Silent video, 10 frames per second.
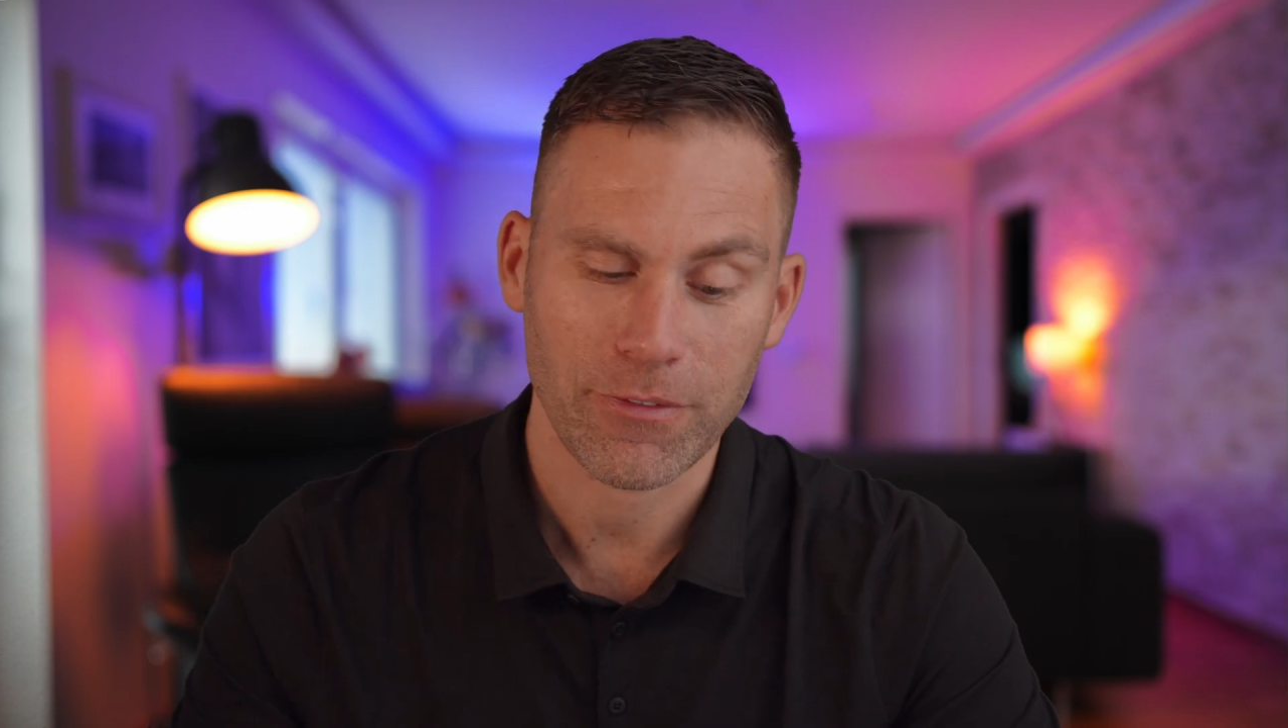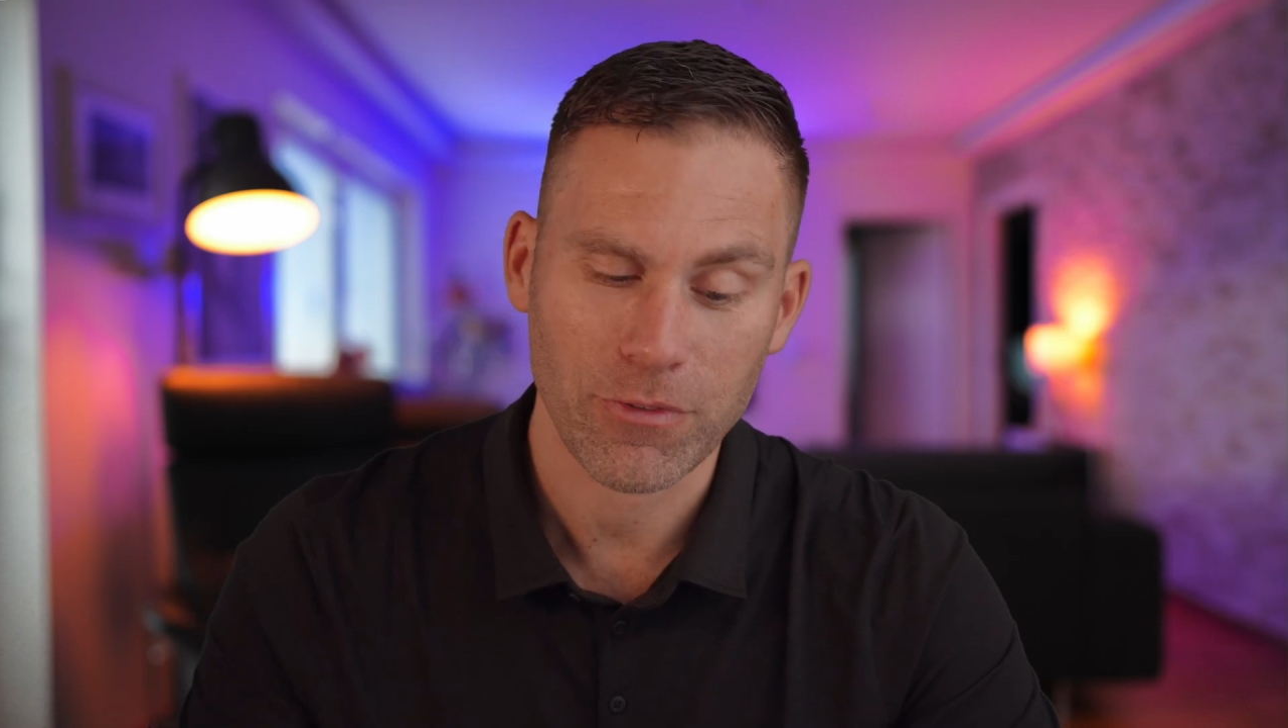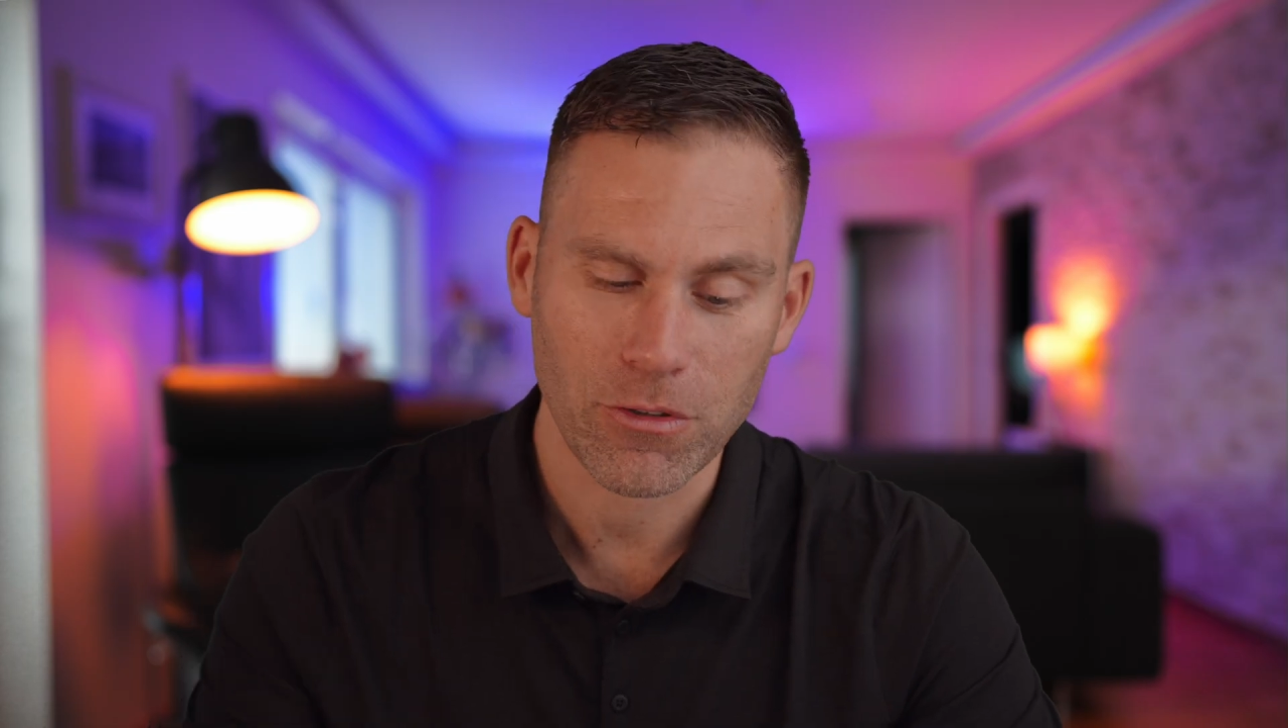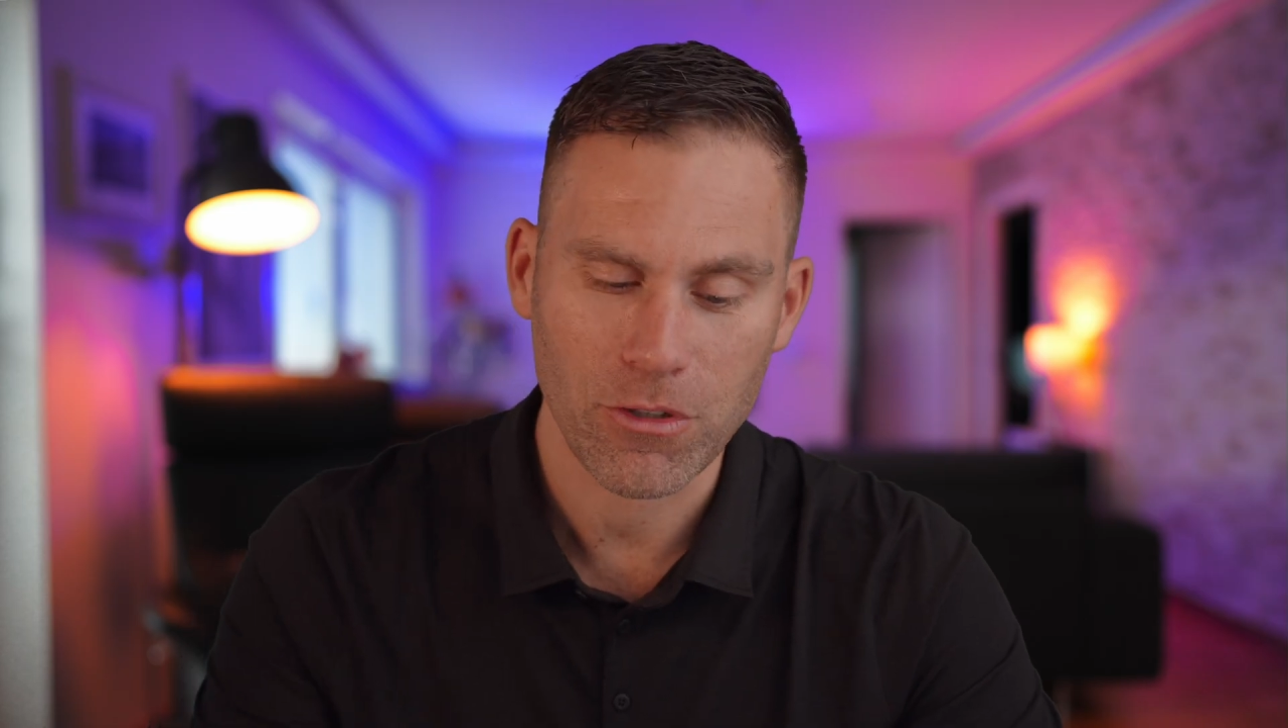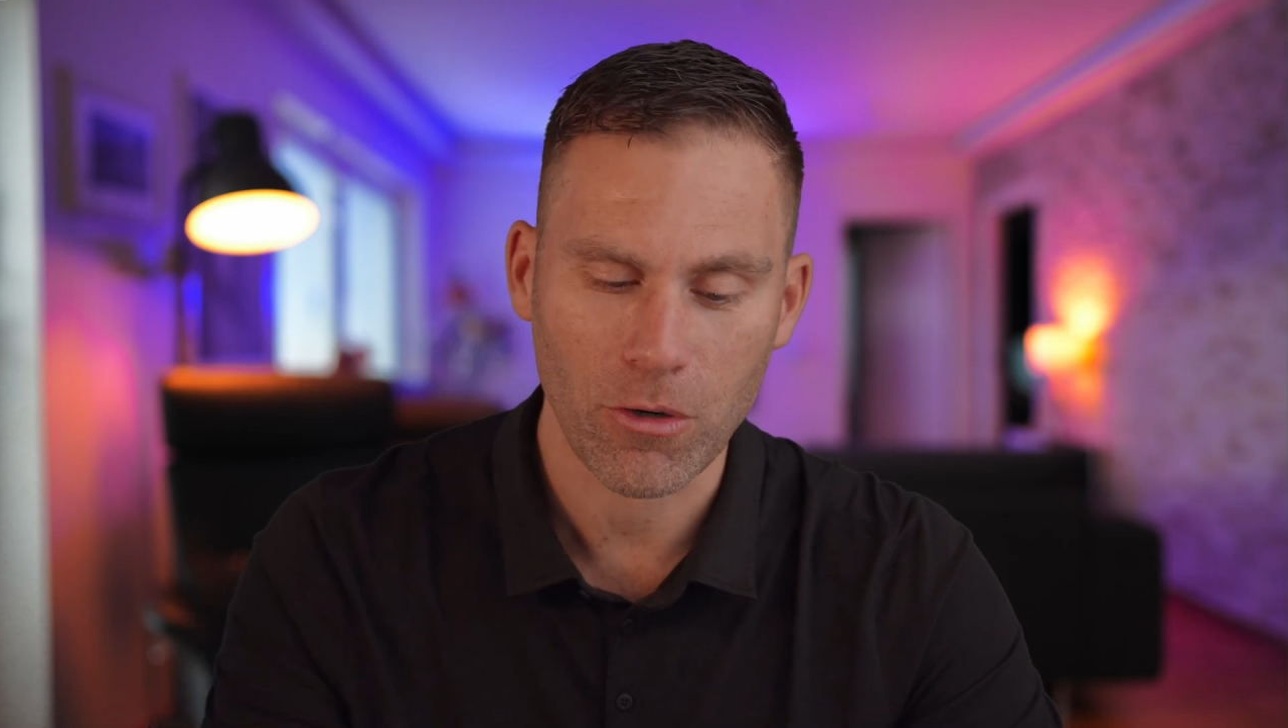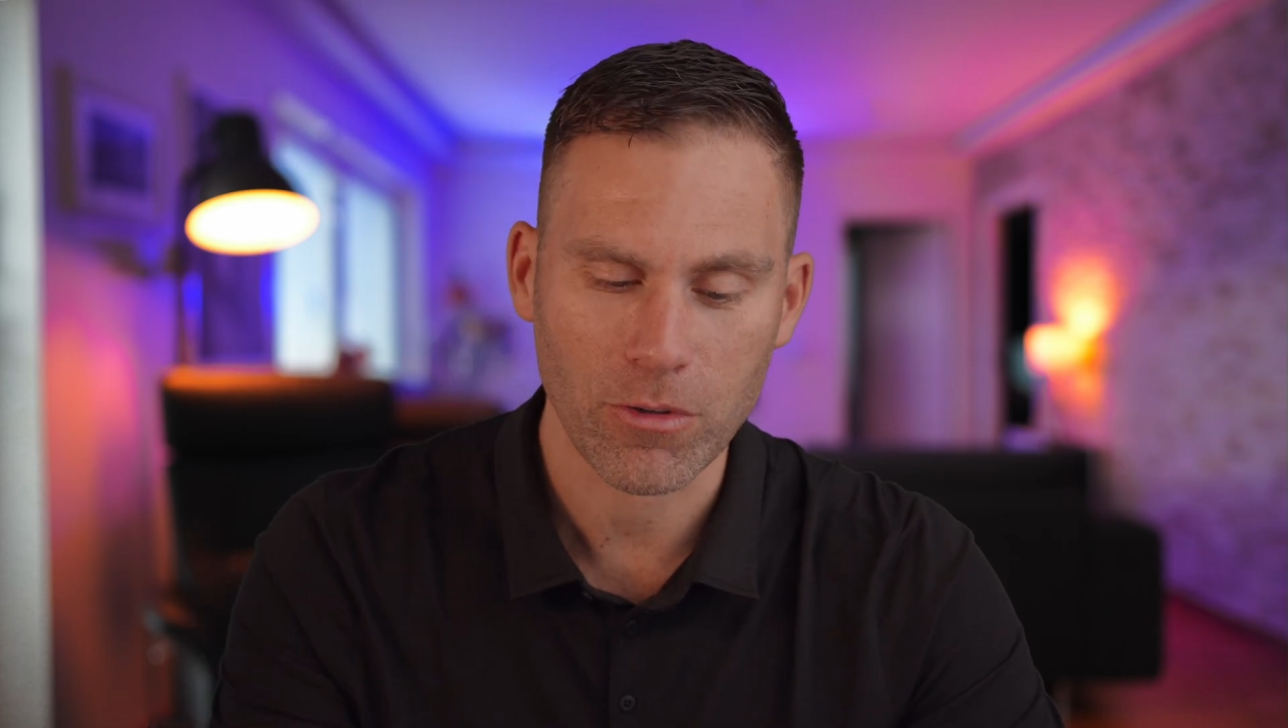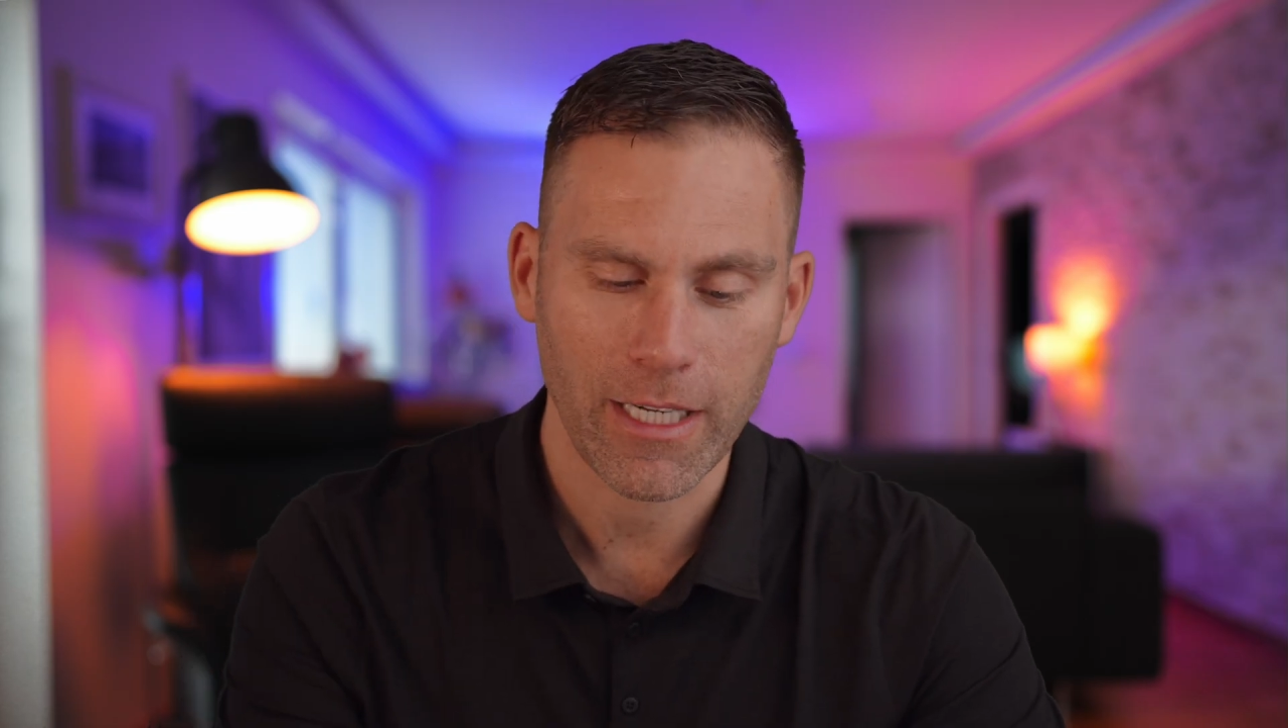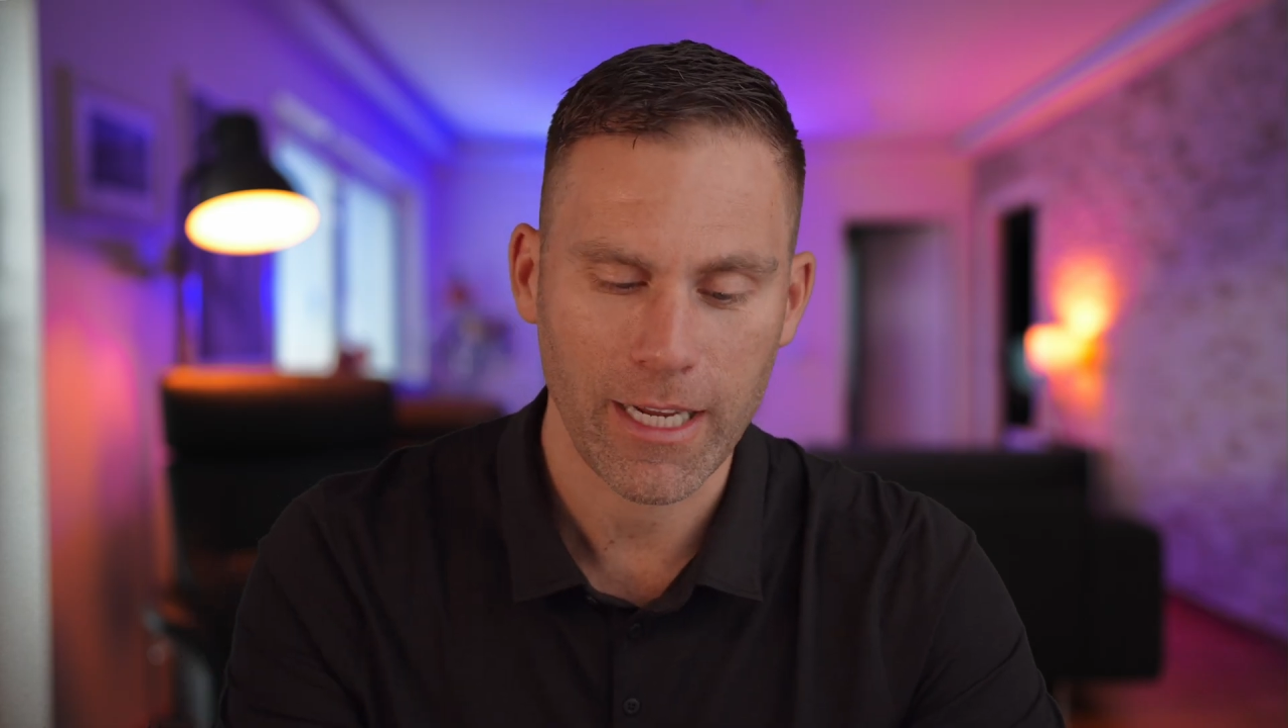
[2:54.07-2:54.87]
If you don't